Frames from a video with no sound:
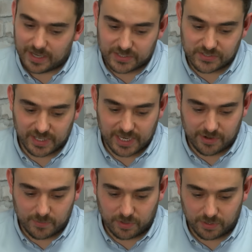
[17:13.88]
Yeah, I just think
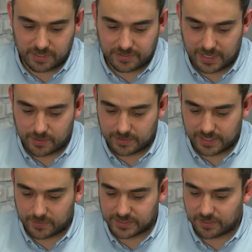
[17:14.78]
Gary Monk,
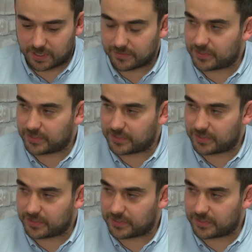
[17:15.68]
now he's got